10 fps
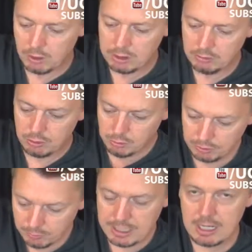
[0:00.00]
1, 2,
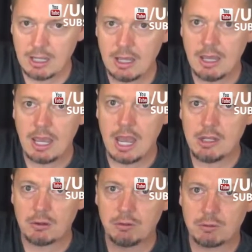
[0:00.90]
3,
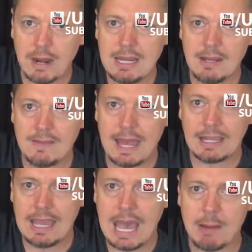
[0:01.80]
and you're striking
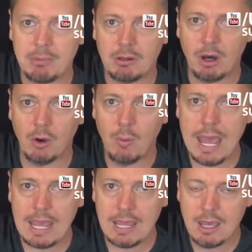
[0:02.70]
that cap
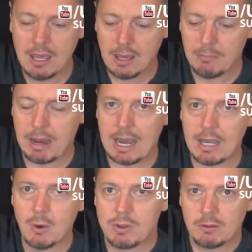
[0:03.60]
away
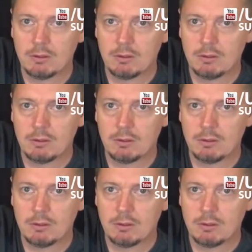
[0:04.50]
by